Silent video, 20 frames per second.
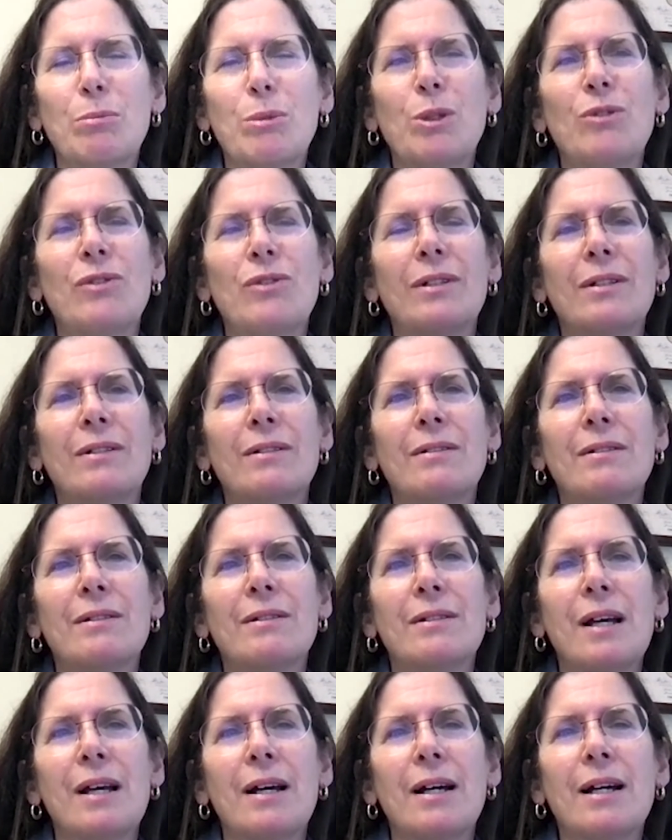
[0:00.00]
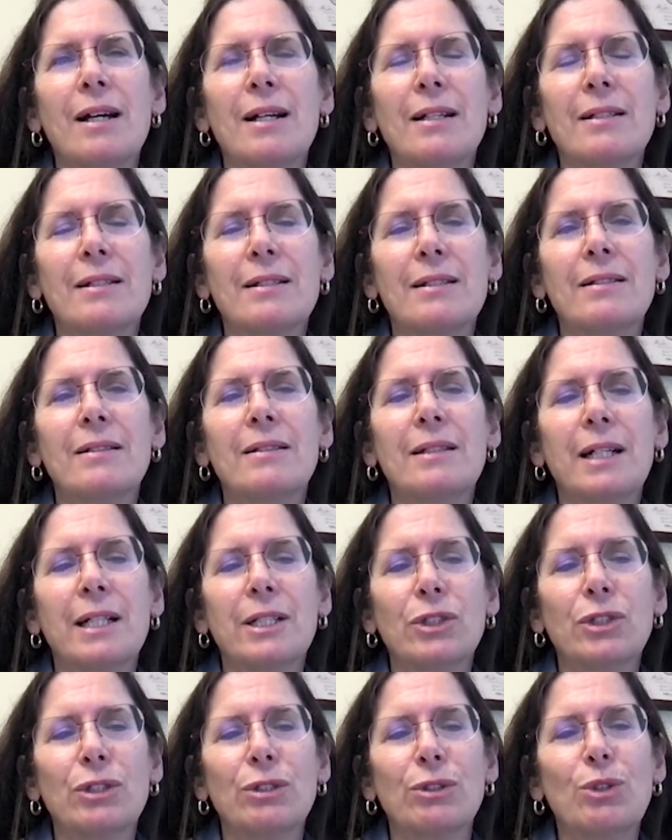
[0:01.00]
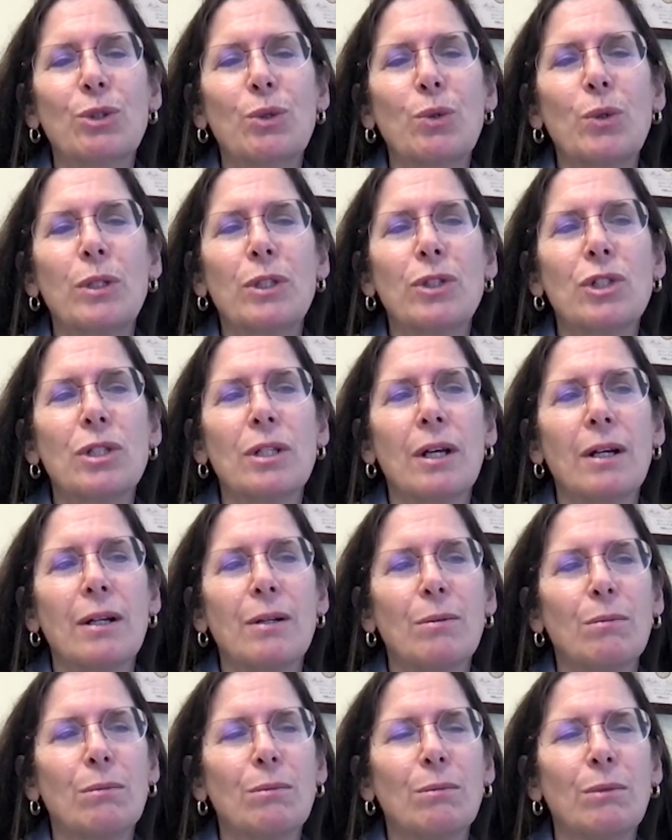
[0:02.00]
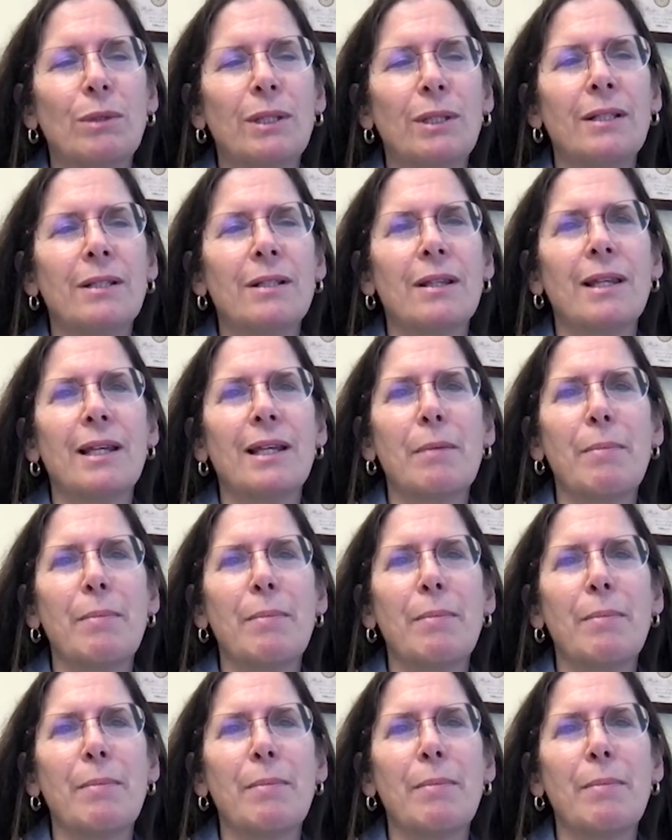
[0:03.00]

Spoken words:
Mova and Dr. George, we need to think